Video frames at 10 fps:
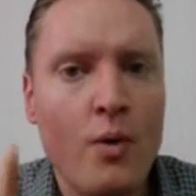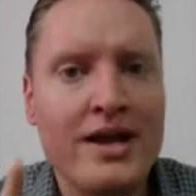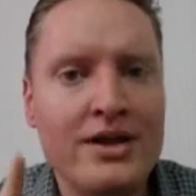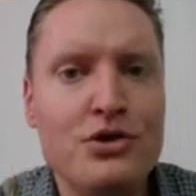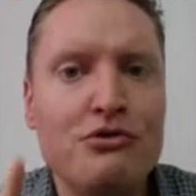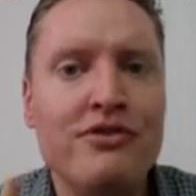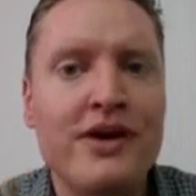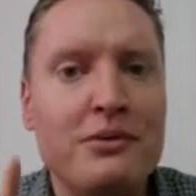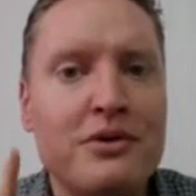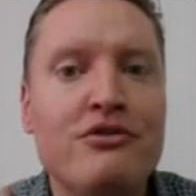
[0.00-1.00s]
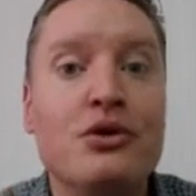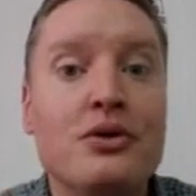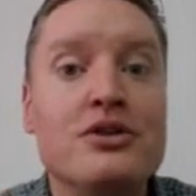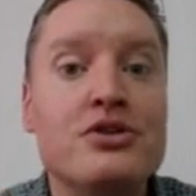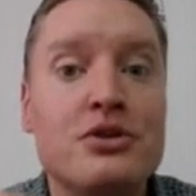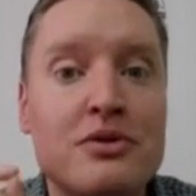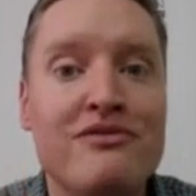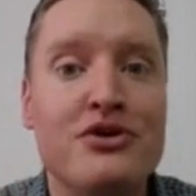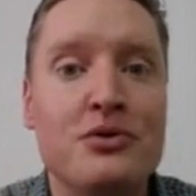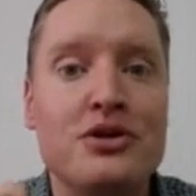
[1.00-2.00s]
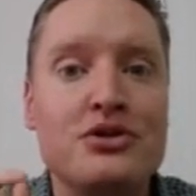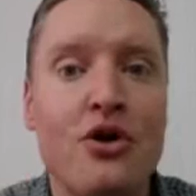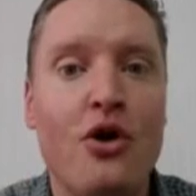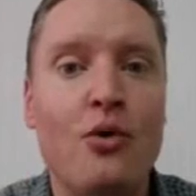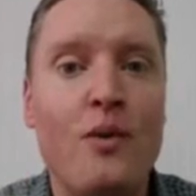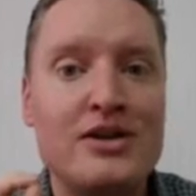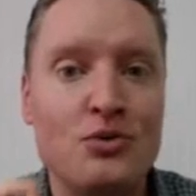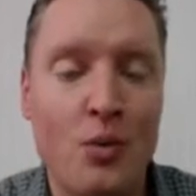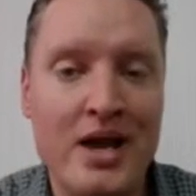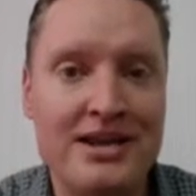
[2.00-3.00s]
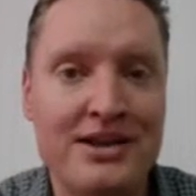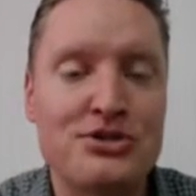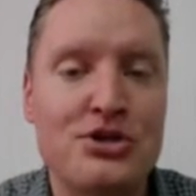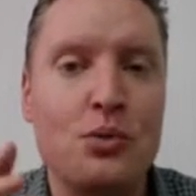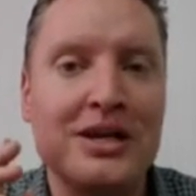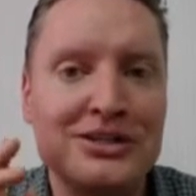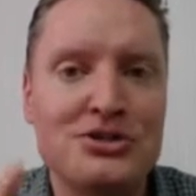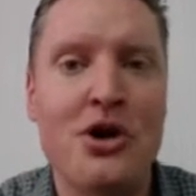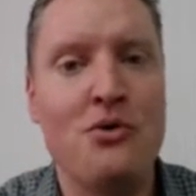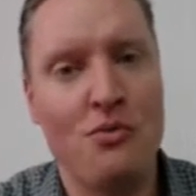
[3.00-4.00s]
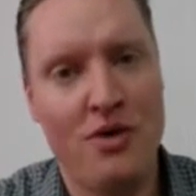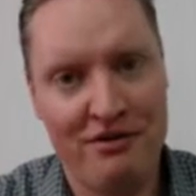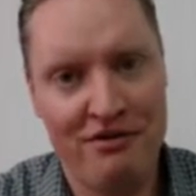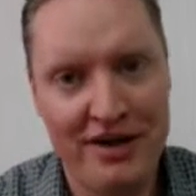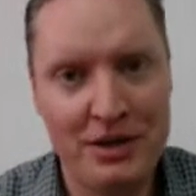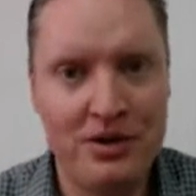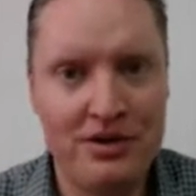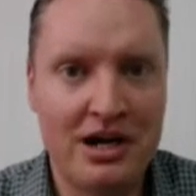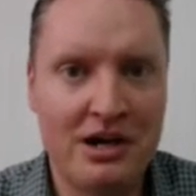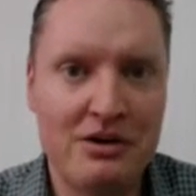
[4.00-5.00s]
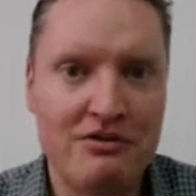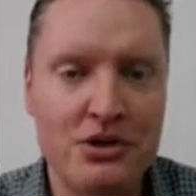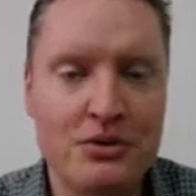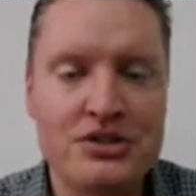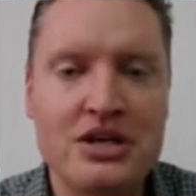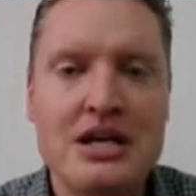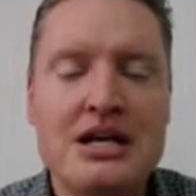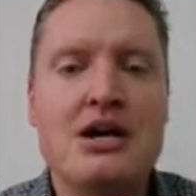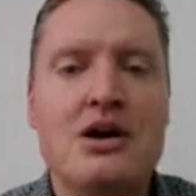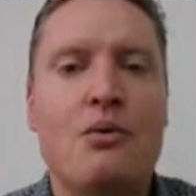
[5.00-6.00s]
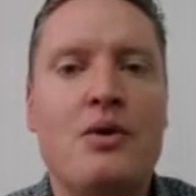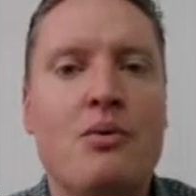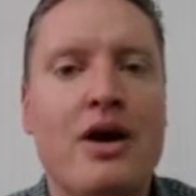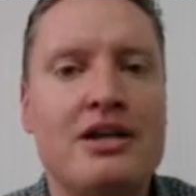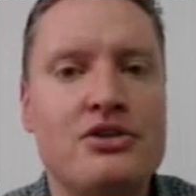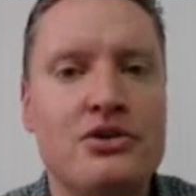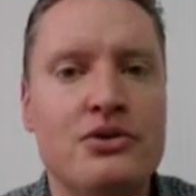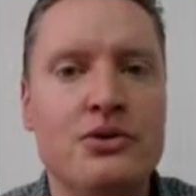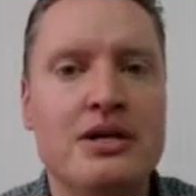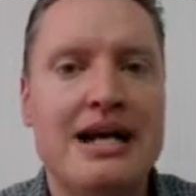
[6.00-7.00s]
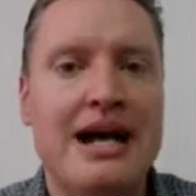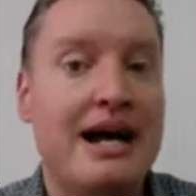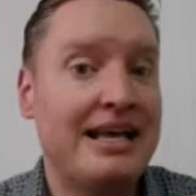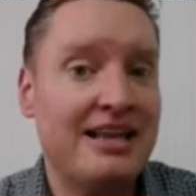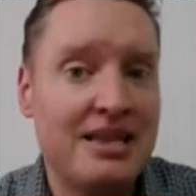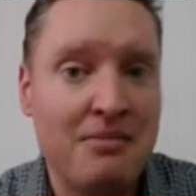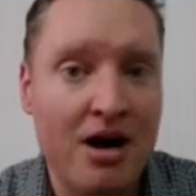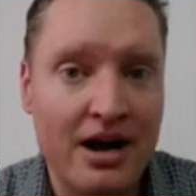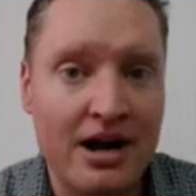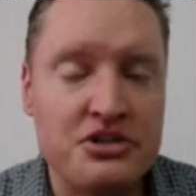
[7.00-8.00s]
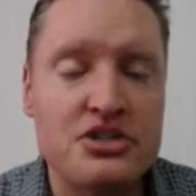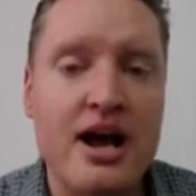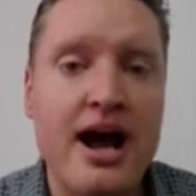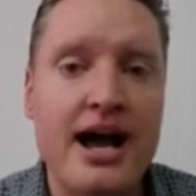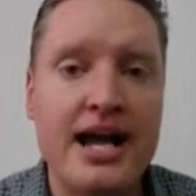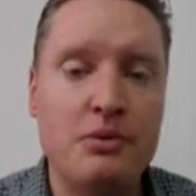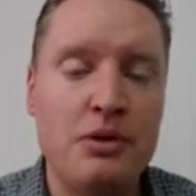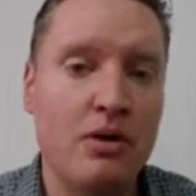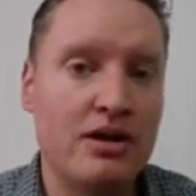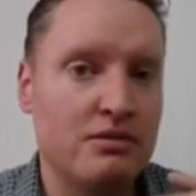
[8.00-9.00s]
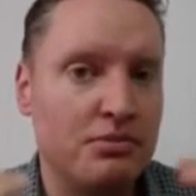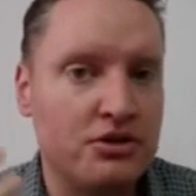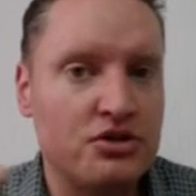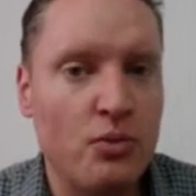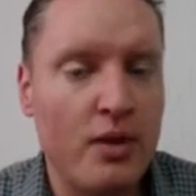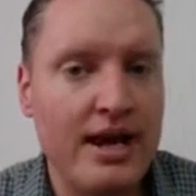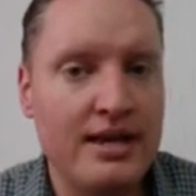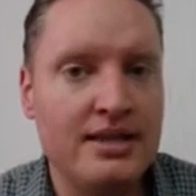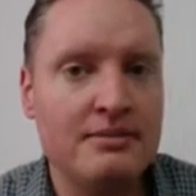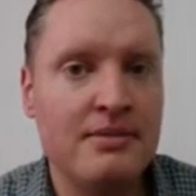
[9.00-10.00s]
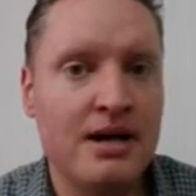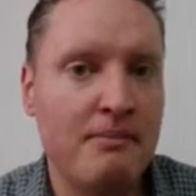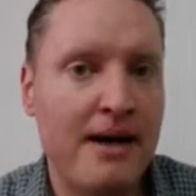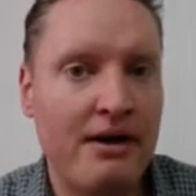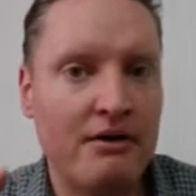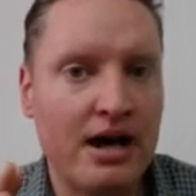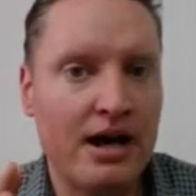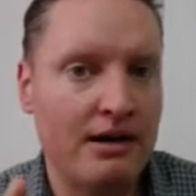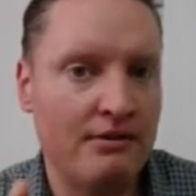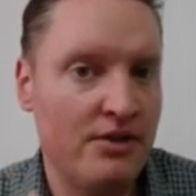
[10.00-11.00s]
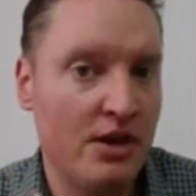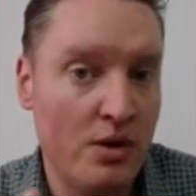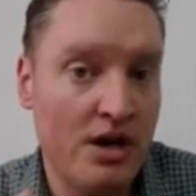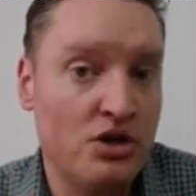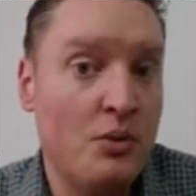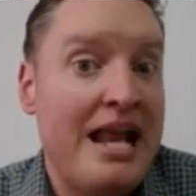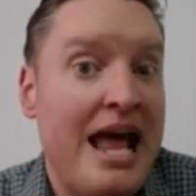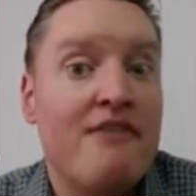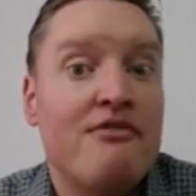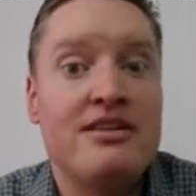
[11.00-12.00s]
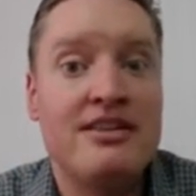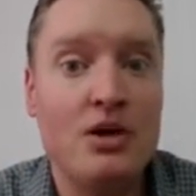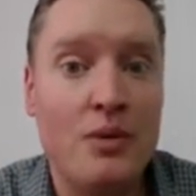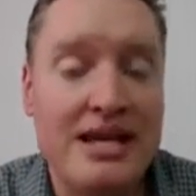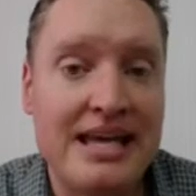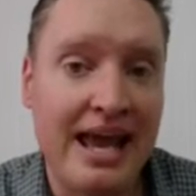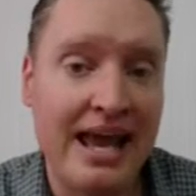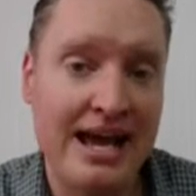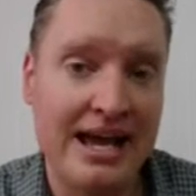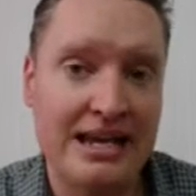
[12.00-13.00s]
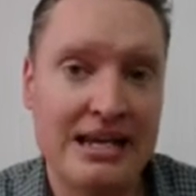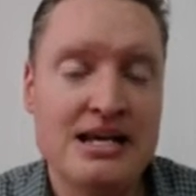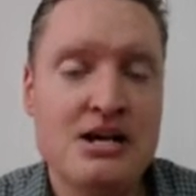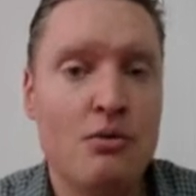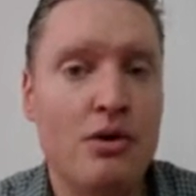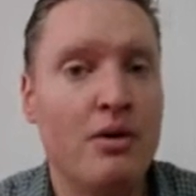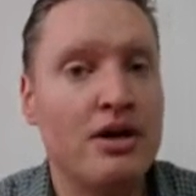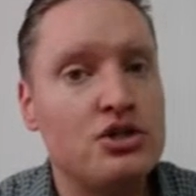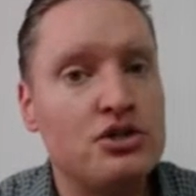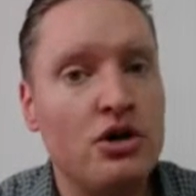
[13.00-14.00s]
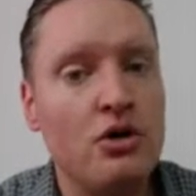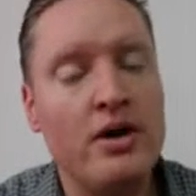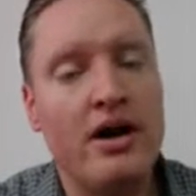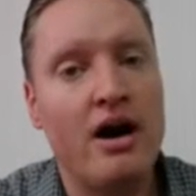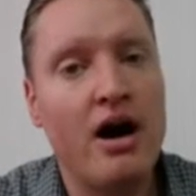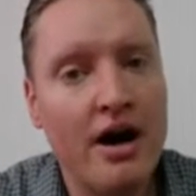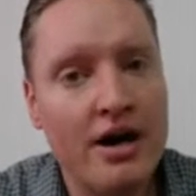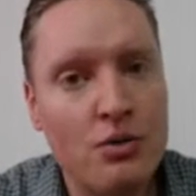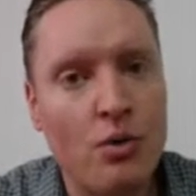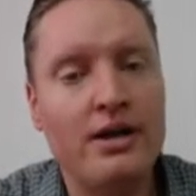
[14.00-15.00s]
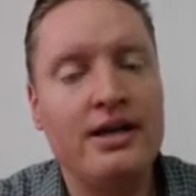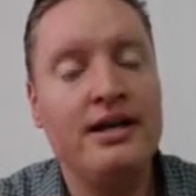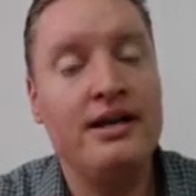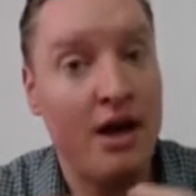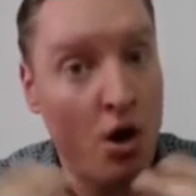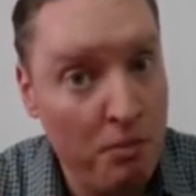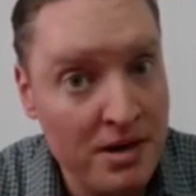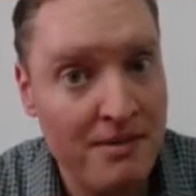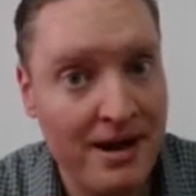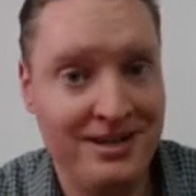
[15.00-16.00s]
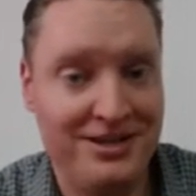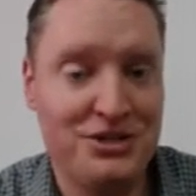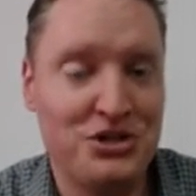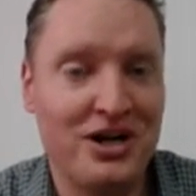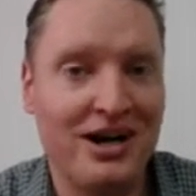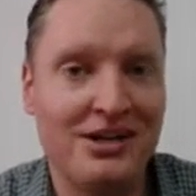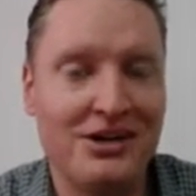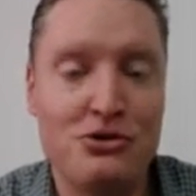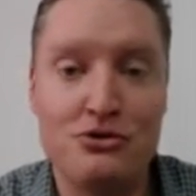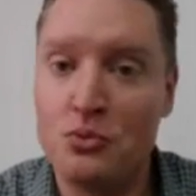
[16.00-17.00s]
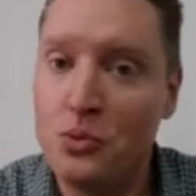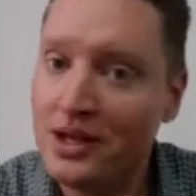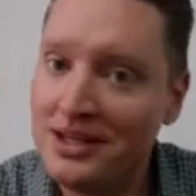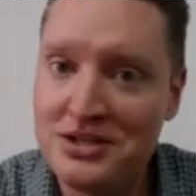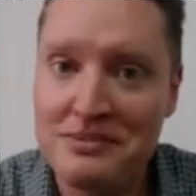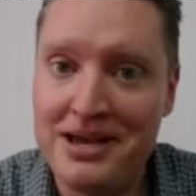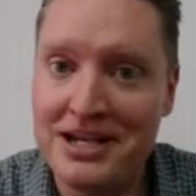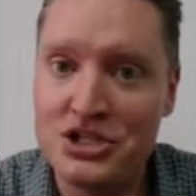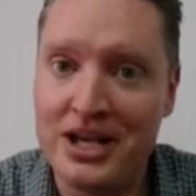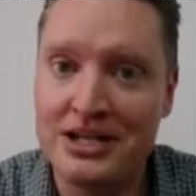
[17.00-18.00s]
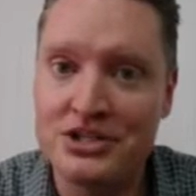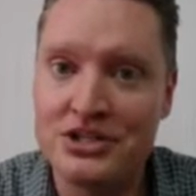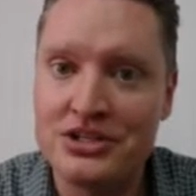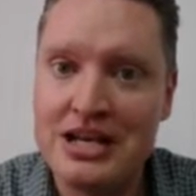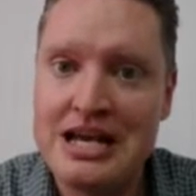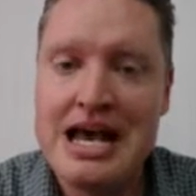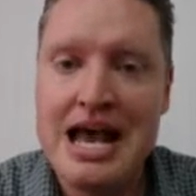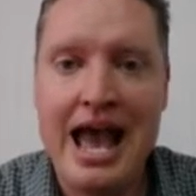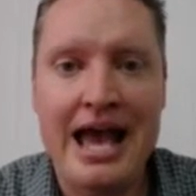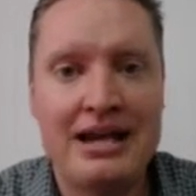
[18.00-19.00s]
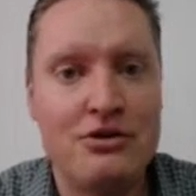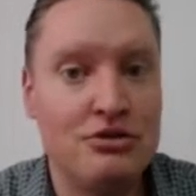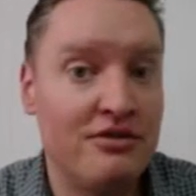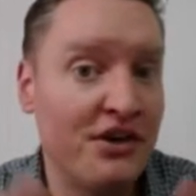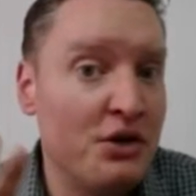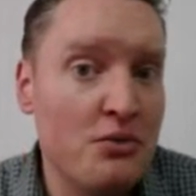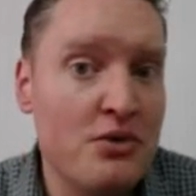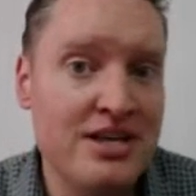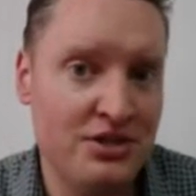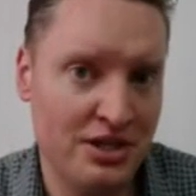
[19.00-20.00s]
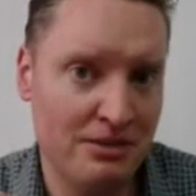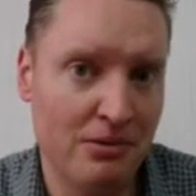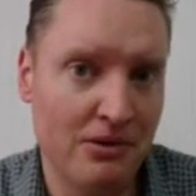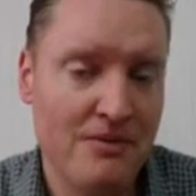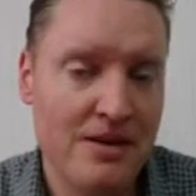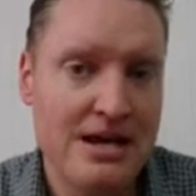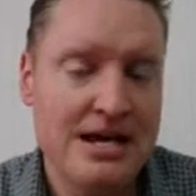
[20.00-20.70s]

When you fight reviewers, reviewers always win. So we don't want to fight with our reviewers. We want to get them on our side. We want to persuade them about that we are doing everything we can. We want to show we are a hardworking, open-minded scholar who's willing to make changes and who's very reasonable.